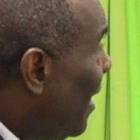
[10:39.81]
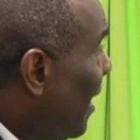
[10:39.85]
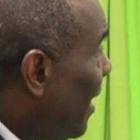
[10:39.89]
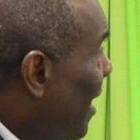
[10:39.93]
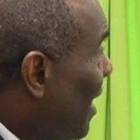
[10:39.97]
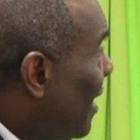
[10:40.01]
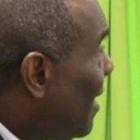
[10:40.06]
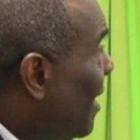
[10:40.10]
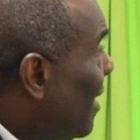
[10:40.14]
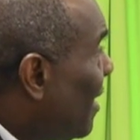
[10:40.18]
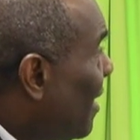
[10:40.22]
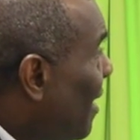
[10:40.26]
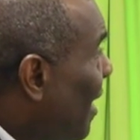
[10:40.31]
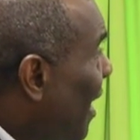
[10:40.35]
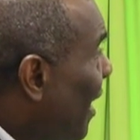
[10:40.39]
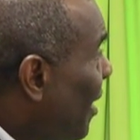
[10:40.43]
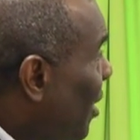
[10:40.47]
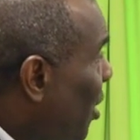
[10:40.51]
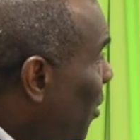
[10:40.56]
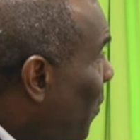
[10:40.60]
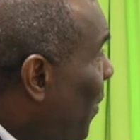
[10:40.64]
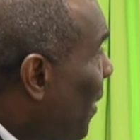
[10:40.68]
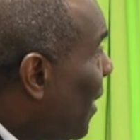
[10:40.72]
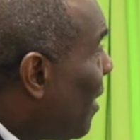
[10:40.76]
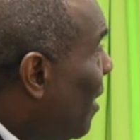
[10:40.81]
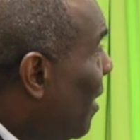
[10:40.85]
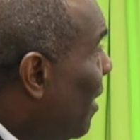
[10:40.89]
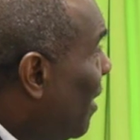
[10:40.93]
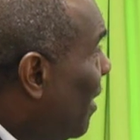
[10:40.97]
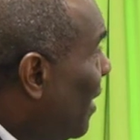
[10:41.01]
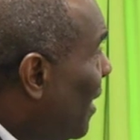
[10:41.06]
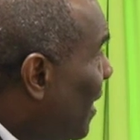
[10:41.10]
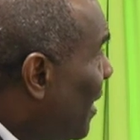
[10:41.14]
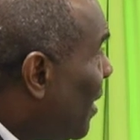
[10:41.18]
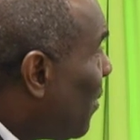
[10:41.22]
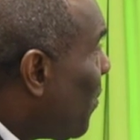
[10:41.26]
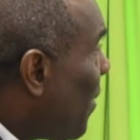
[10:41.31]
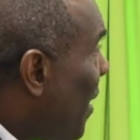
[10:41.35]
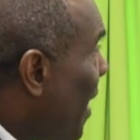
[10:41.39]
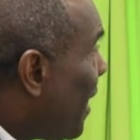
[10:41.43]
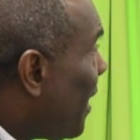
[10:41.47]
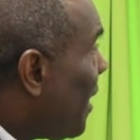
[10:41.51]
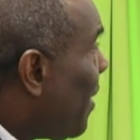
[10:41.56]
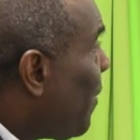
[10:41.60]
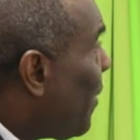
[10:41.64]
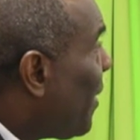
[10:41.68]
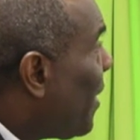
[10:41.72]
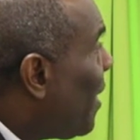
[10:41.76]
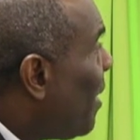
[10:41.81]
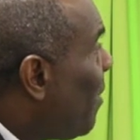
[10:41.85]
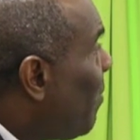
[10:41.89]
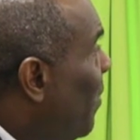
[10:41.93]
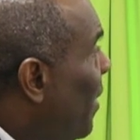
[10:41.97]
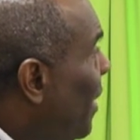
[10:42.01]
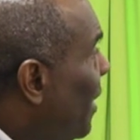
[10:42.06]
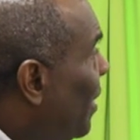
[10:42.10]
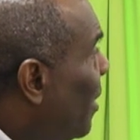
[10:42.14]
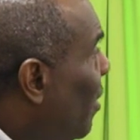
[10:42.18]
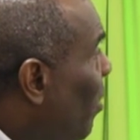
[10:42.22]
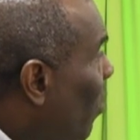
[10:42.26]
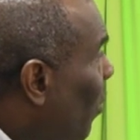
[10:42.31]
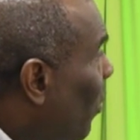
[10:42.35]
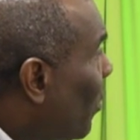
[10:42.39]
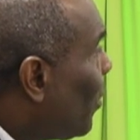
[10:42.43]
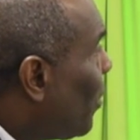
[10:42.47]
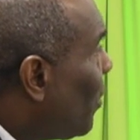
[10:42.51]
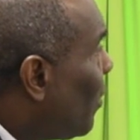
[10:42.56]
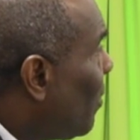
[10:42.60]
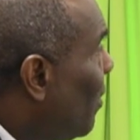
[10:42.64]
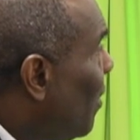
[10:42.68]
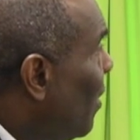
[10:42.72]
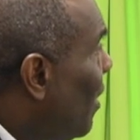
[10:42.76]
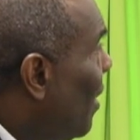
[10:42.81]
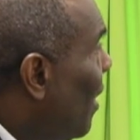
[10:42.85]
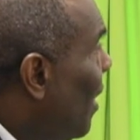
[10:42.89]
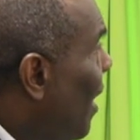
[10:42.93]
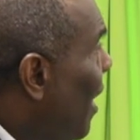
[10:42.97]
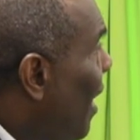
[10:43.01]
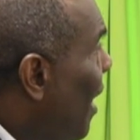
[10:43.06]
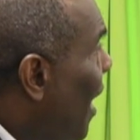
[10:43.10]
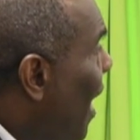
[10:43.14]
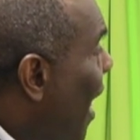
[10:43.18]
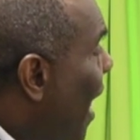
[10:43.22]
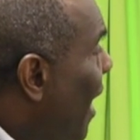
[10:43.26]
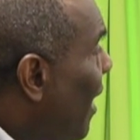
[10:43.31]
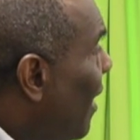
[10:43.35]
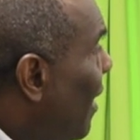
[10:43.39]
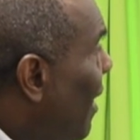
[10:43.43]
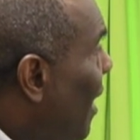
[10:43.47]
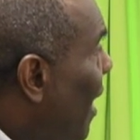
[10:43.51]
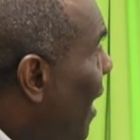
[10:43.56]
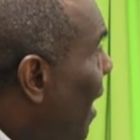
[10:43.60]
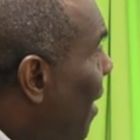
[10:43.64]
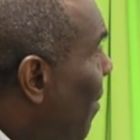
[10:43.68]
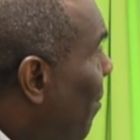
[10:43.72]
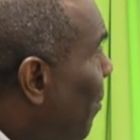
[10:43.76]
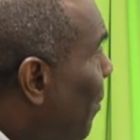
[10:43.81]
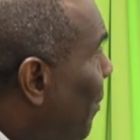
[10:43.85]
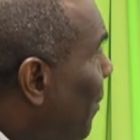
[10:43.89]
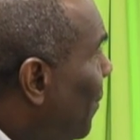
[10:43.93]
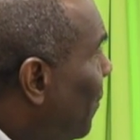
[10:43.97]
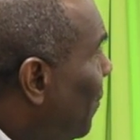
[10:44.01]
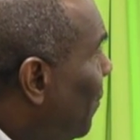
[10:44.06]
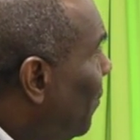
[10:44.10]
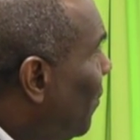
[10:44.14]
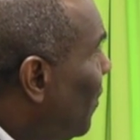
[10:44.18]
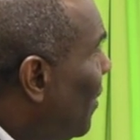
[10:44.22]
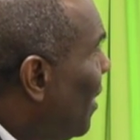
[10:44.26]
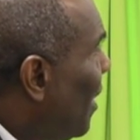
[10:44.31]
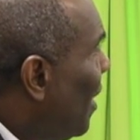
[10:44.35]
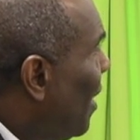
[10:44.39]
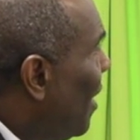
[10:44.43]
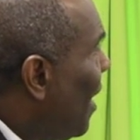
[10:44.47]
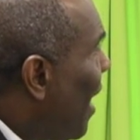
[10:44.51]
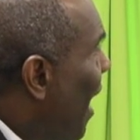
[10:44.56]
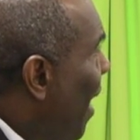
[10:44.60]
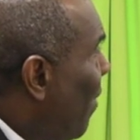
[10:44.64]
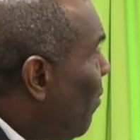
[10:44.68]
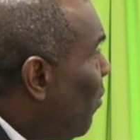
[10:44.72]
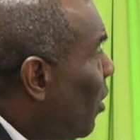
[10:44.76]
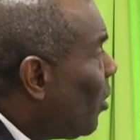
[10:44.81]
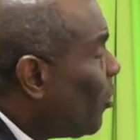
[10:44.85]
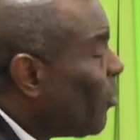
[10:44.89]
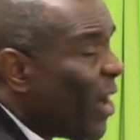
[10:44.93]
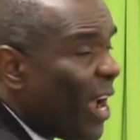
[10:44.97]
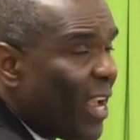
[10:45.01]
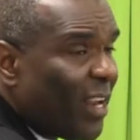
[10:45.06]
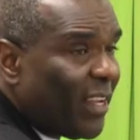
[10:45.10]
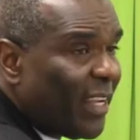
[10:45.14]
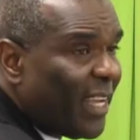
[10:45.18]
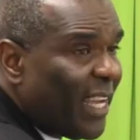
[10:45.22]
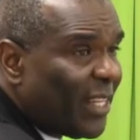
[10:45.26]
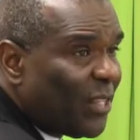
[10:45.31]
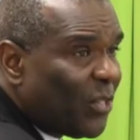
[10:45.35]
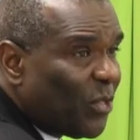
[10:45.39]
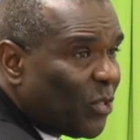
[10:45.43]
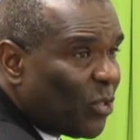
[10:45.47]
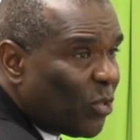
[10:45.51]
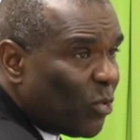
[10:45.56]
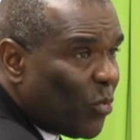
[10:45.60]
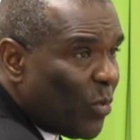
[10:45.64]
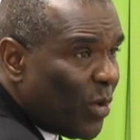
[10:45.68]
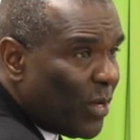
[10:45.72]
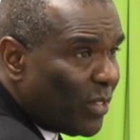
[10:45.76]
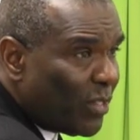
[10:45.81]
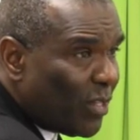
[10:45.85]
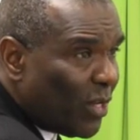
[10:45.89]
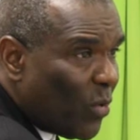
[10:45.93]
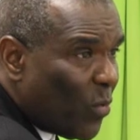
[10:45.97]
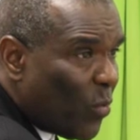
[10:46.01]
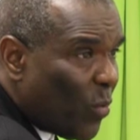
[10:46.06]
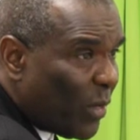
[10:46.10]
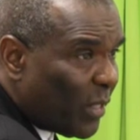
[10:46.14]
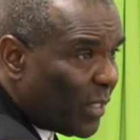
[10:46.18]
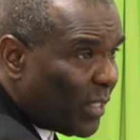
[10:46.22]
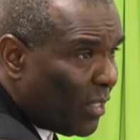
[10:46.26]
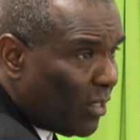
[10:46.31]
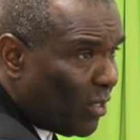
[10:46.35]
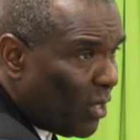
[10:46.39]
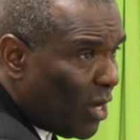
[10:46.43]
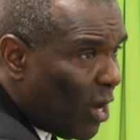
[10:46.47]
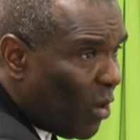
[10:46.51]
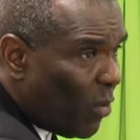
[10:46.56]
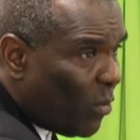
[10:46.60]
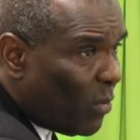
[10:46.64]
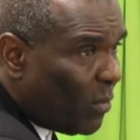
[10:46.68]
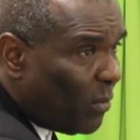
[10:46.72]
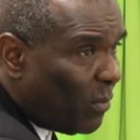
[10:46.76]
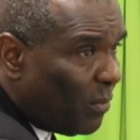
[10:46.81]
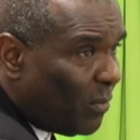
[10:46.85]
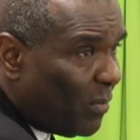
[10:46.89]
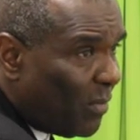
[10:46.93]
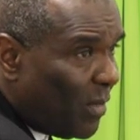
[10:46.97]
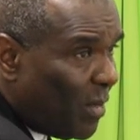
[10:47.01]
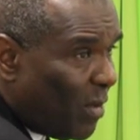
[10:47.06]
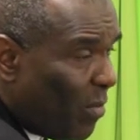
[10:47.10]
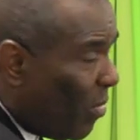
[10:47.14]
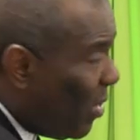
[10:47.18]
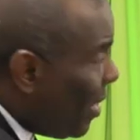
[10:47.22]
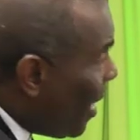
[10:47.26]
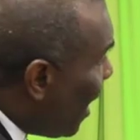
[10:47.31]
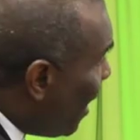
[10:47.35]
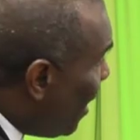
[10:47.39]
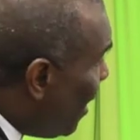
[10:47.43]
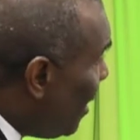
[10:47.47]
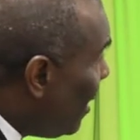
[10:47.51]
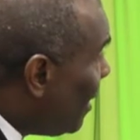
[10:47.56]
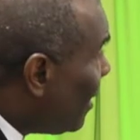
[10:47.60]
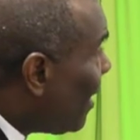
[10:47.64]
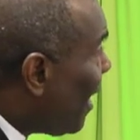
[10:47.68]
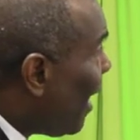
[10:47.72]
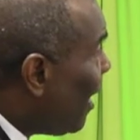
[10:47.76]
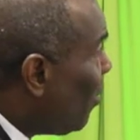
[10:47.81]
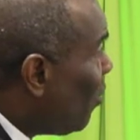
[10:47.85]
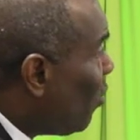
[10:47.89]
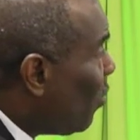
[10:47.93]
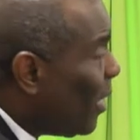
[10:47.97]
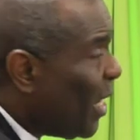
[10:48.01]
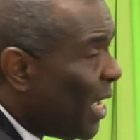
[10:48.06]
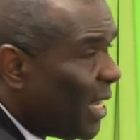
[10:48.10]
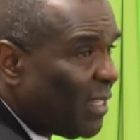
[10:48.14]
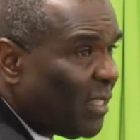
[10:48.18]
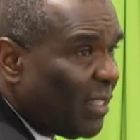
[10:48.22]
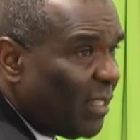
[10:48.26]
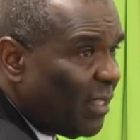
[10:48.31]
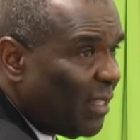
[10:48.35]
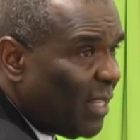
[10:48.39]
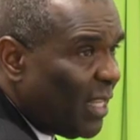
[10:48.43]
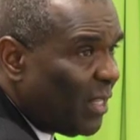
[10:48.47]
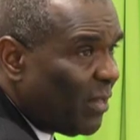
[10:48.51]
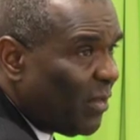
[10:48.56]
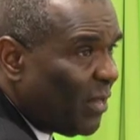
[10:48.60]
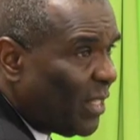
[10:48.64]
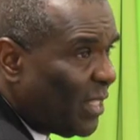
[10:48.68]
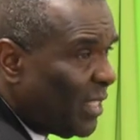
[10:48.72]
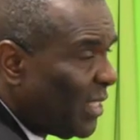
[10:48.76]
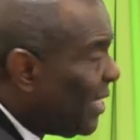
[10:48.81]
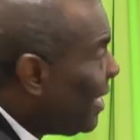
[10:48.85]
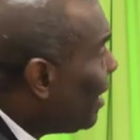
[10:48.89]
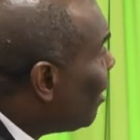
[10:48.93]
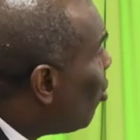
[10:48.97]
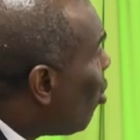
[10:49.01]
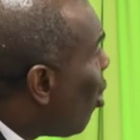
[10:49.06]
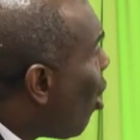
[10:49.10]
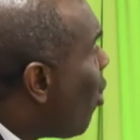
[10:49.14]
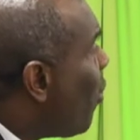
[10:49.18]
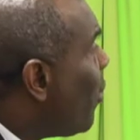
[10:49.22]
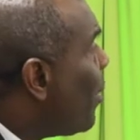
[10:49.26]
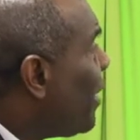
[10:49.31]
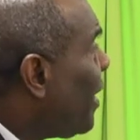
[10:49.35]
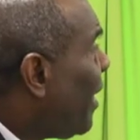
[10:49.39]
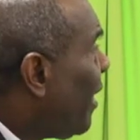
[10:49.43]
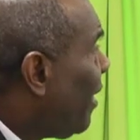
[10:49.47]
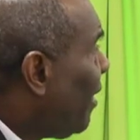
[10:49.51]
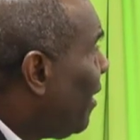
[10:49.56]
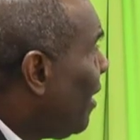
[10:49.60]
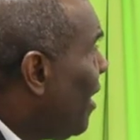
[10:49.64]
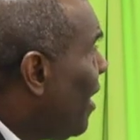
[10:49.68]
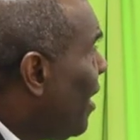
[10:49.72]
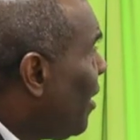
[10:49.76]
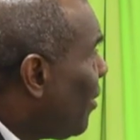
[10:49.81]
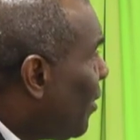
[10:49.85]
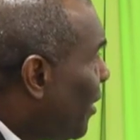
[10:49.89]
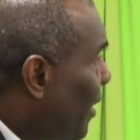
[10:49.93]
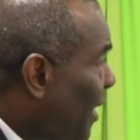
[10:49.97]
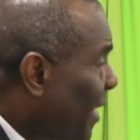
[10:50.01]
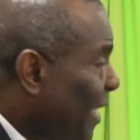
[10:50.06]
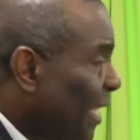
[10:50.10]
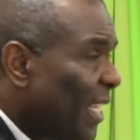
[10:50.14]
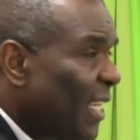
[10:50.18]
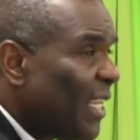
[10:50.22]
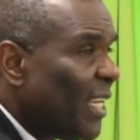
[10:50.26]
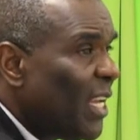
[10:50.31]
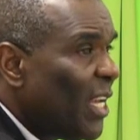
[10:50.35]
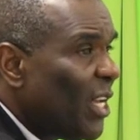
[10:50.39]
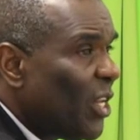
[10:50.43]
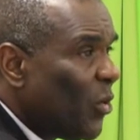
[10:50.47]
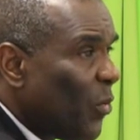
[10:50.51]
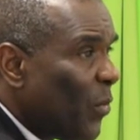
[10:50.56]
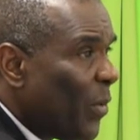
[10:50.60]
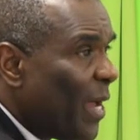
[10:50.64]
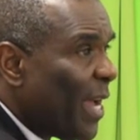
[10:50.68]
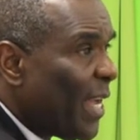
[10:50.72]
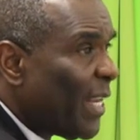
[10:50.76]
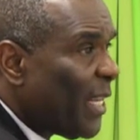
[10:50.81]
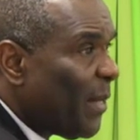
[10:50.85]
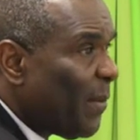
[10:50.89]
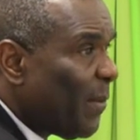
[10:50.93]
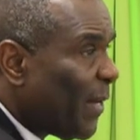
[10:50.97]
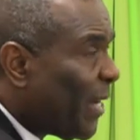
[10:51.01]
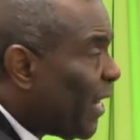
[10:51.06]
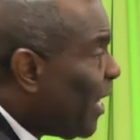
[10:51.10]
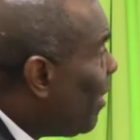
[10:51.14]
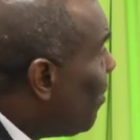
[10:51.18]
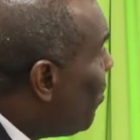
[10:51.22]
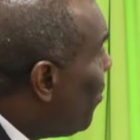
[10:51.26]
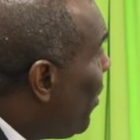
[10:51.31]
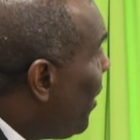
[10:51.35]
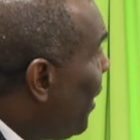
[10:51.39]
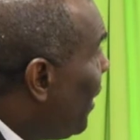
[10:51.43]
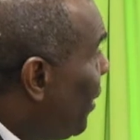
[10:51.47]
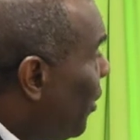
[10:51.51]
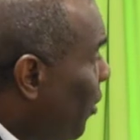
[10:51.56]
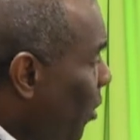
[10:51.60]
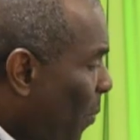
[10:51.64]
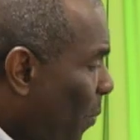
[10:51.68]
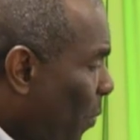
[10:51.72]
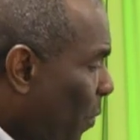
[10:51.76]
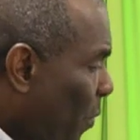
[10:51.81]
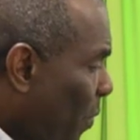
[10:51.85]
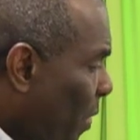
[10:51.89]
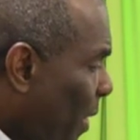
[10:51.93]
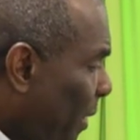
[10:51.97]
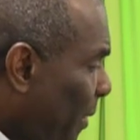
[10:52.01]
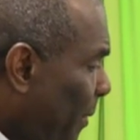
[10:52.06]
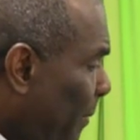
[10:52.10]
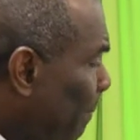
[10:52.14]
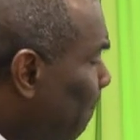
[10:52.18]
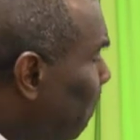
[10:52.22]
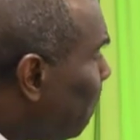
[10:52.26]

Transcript: this is the way a typical beach looks. And I'm not trying to get you to go into the water now, but at least I know that it is encouraging to see the way a typical beach operates.